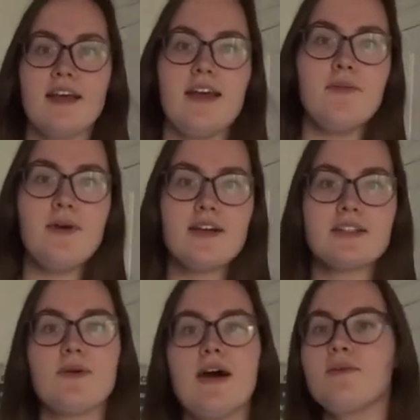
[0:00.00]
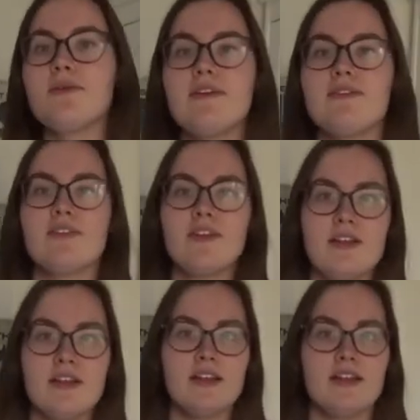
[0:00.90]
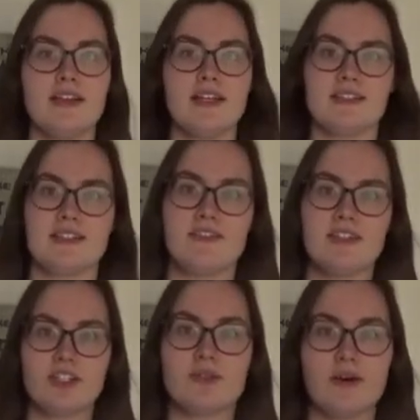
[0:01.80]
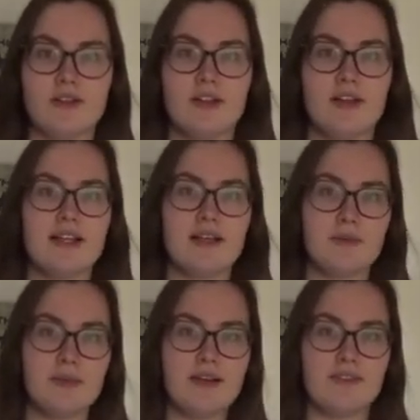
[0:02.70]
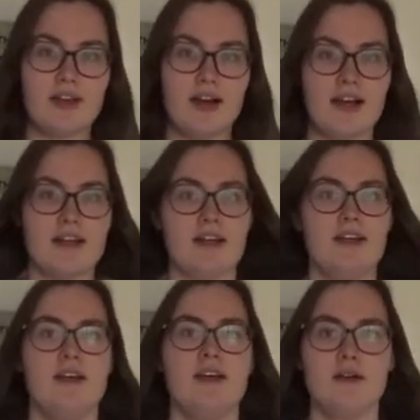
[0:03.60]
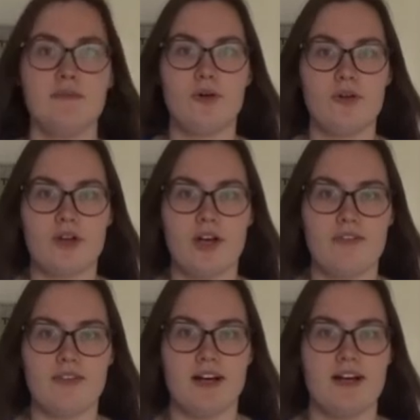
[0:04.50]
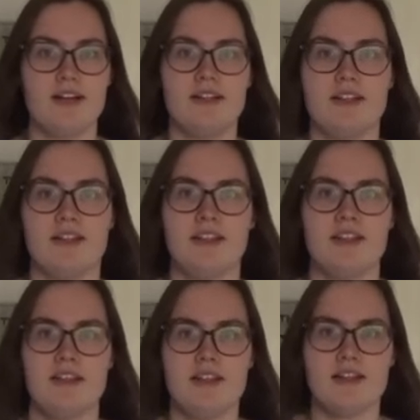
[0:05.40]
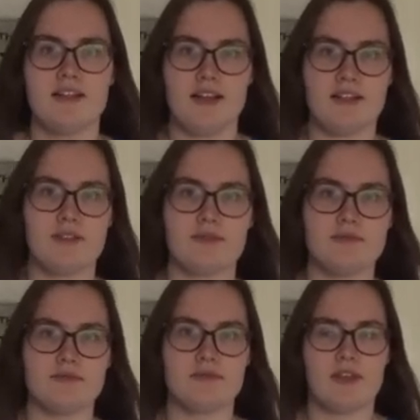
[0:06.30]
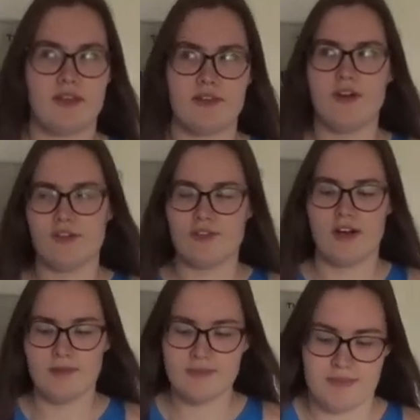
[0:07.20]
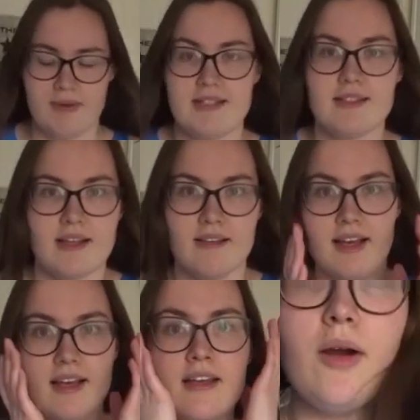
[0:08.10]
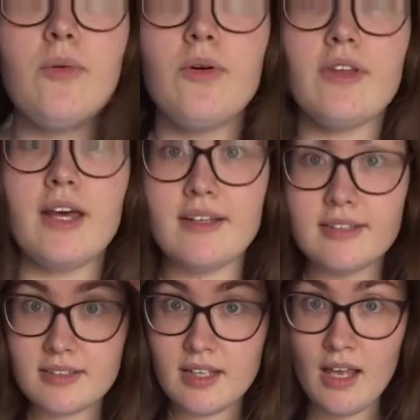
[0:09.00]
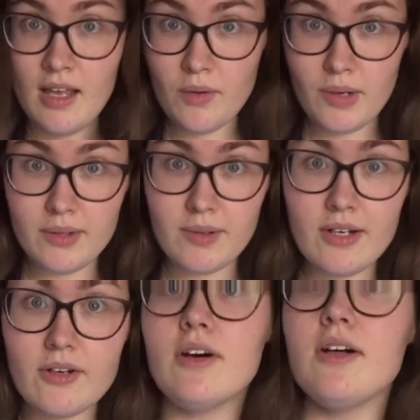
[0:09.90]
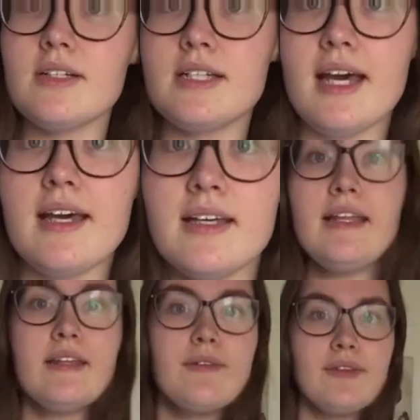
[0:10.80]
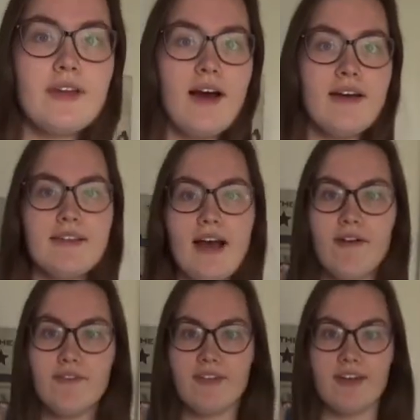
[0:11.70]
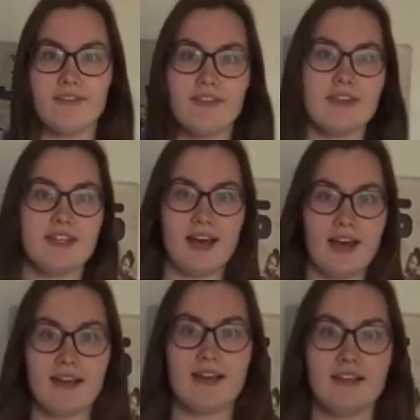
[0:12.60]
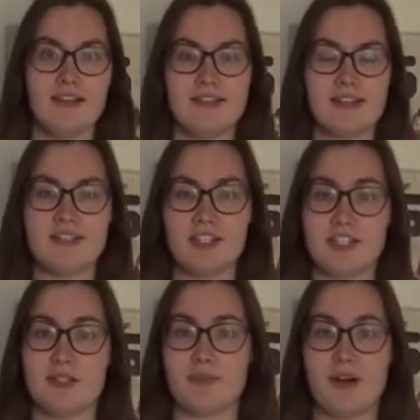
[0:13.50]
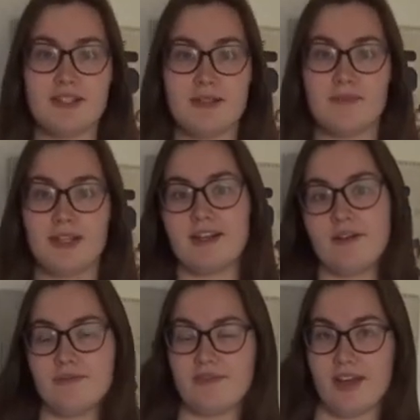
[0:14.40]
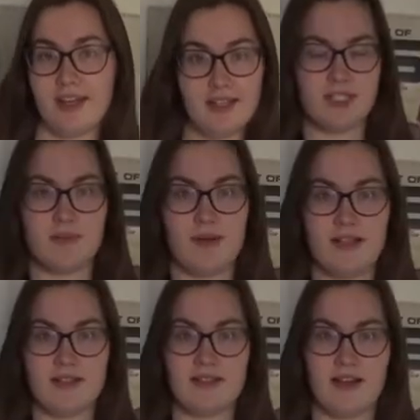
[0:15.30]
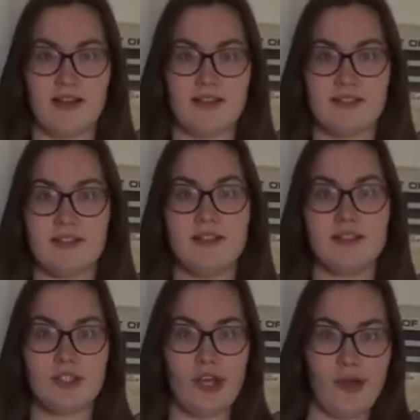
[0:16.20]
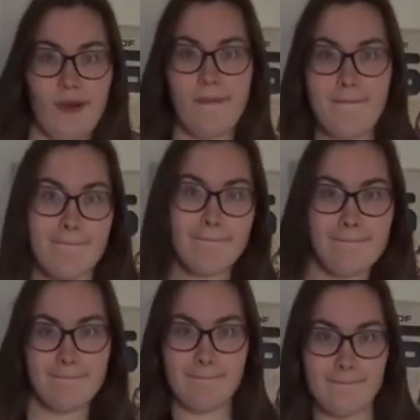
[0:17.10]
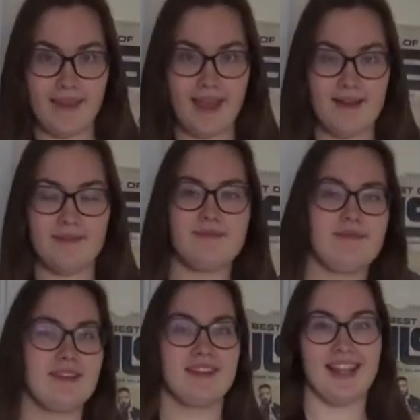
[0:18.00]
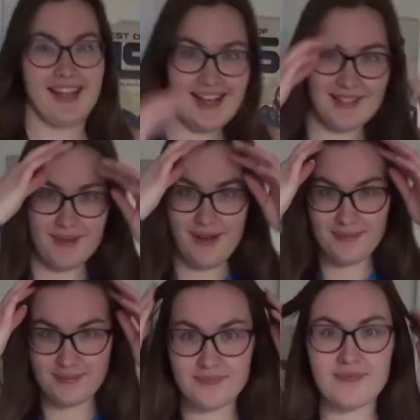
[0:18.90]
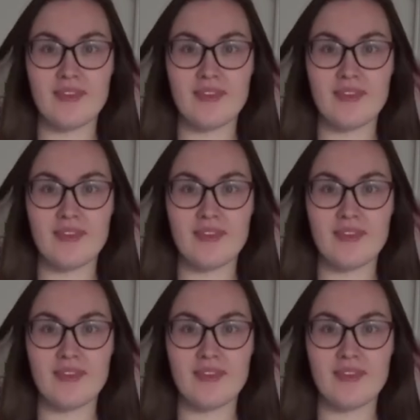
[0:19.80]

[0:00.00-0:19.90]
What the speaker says: it works well with these if you just want a little bit of like more cover, like not cropped basically. I wore this when I went on holiday and it was a nice outfit for the day. It's actually surprisingly comfy despite the size, so yeah. The last one.